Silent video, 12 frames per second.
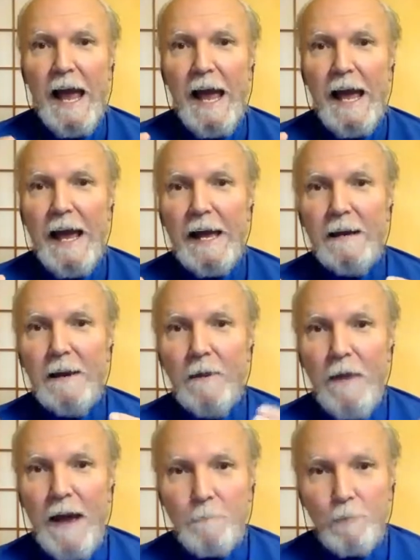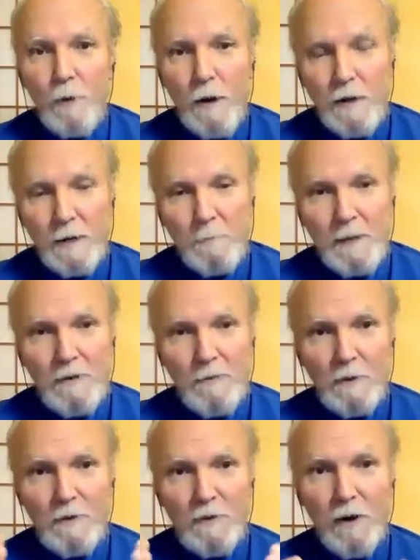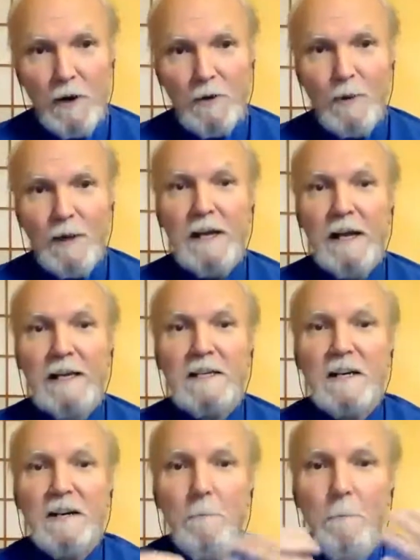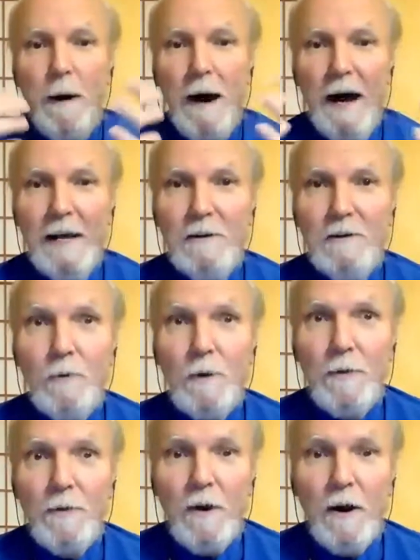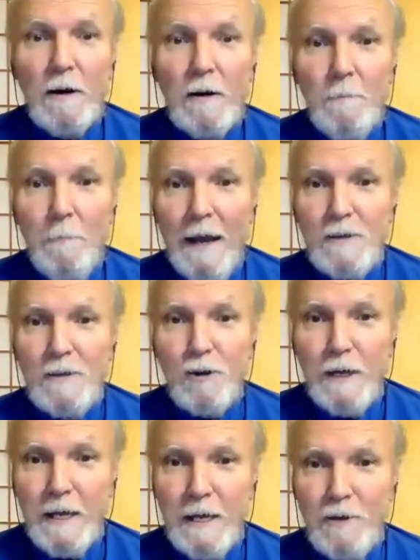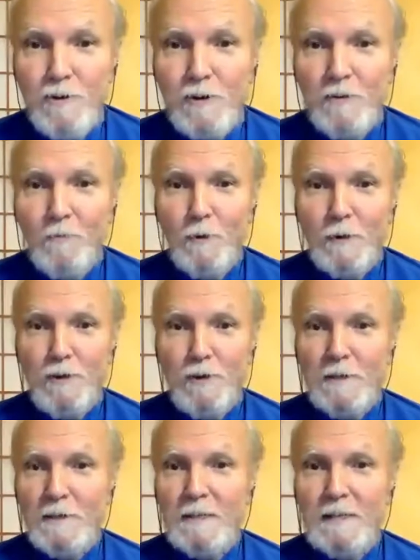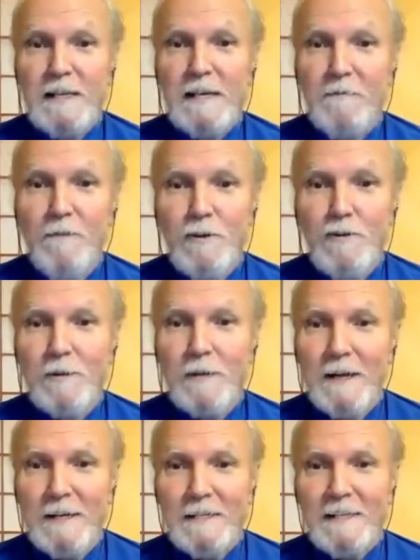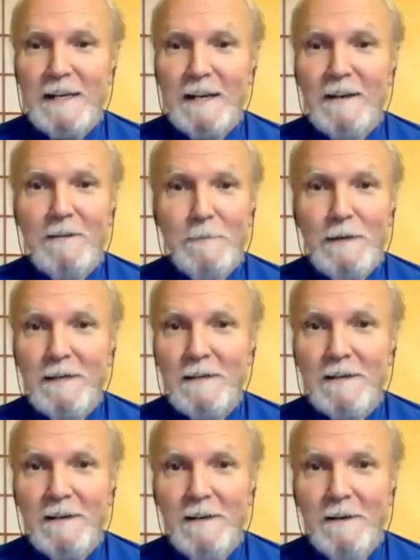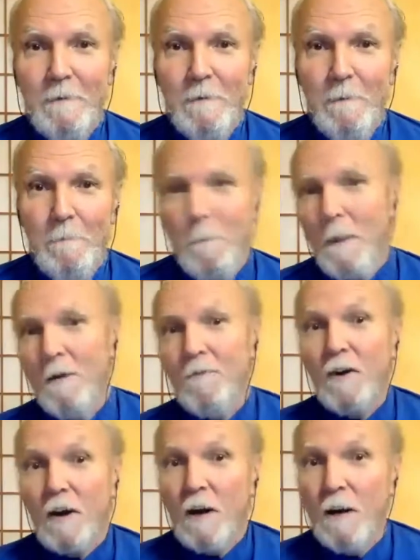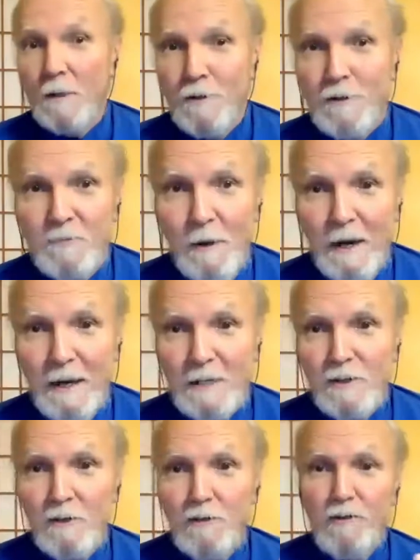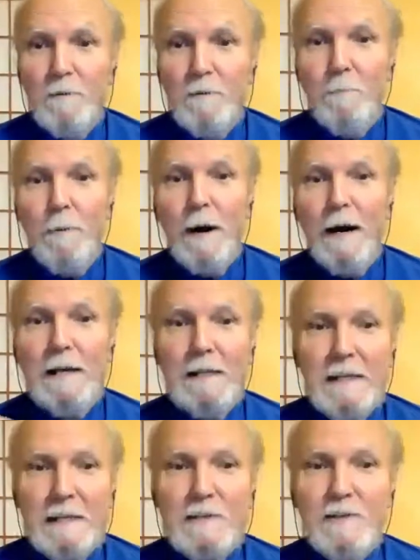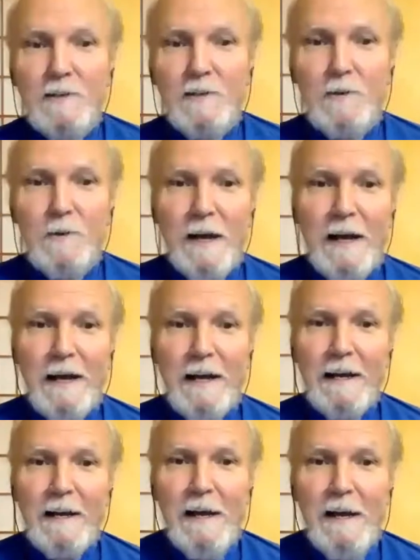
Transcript: and that prana being withdrawn, it's combined with our imagination, which is the visualizing element of the conscious mind. So you combine these two, and